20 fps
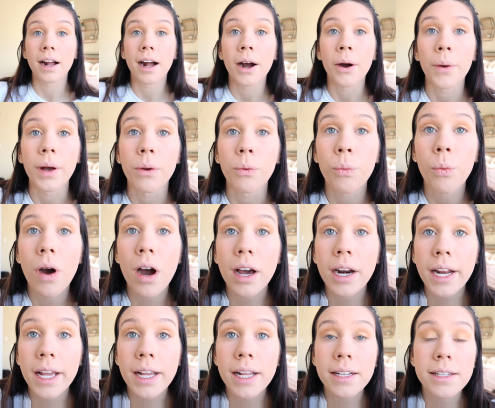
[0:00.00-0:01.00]
it how I
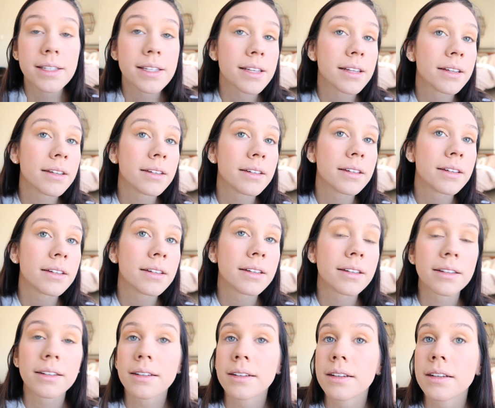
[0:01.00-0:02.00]
want it.
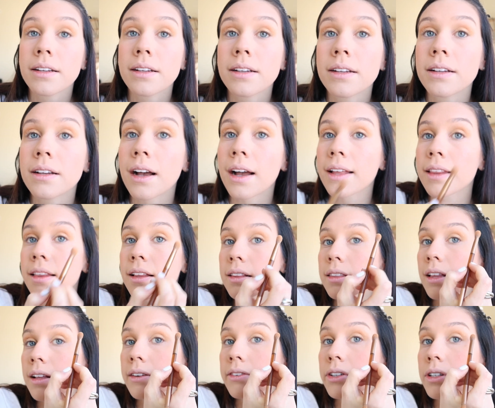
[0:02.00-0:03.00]
I
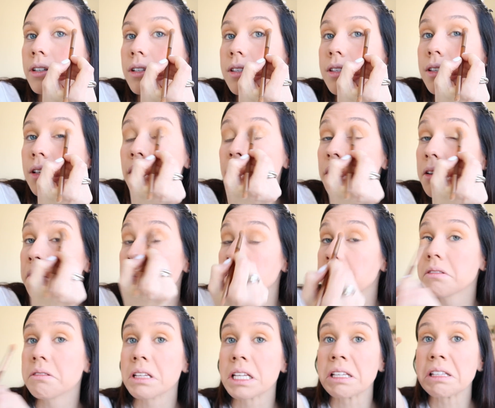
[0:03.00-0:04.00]
think that looks
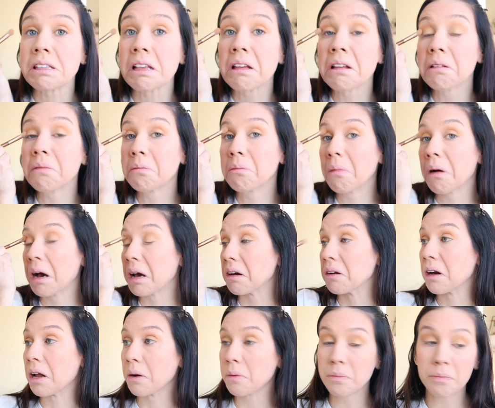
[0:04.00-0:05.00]
decent, I
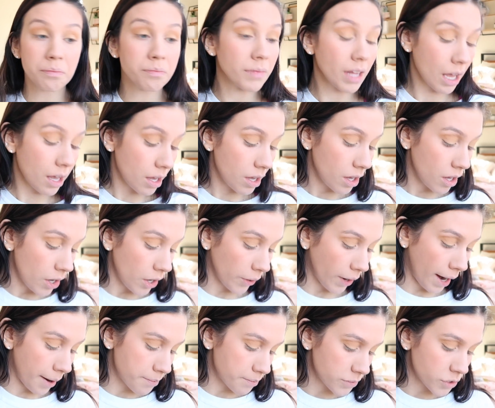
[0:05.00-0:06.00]
don't know.
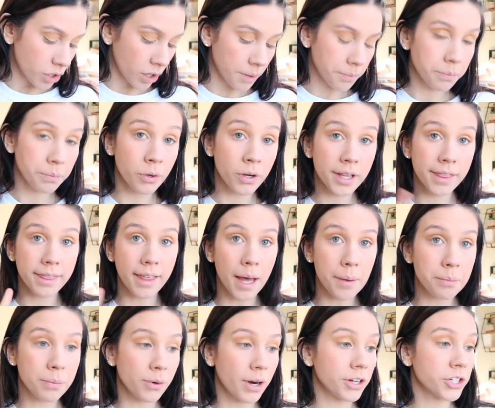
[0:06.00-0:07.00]
Okay, so I put
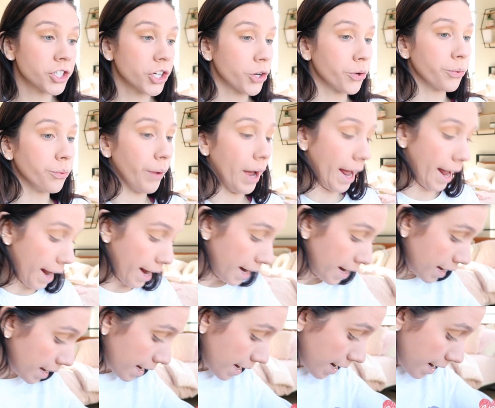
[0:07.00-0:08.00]
that brush
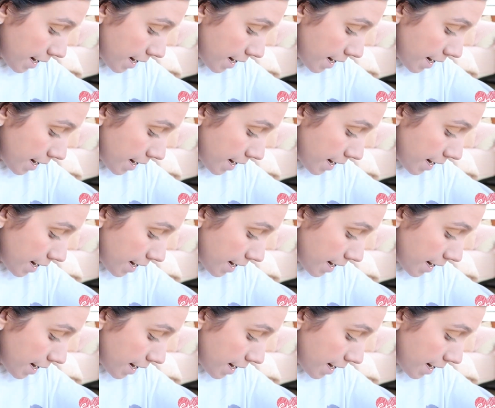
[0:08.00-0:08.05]
away.